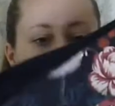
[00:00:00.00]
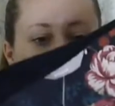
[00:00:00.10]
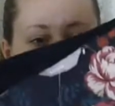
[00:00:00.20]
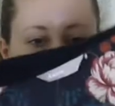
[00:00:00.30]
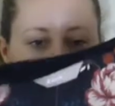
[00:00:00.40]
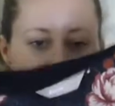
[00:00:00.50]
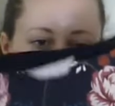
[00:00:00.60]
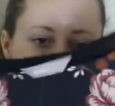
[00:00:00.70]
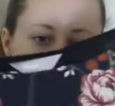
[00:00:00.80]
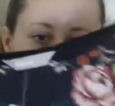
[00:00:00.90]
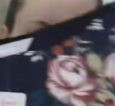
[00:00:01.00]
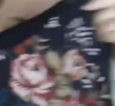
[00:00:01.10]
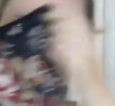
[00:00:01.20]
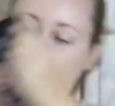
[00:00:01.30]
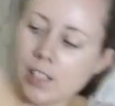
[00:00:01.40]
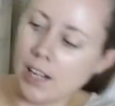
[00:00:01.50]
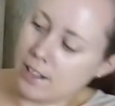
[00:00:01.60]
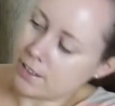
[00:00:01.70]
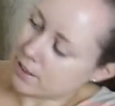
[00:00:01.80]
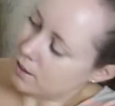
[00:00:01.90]
And it just
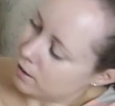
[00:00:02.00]
has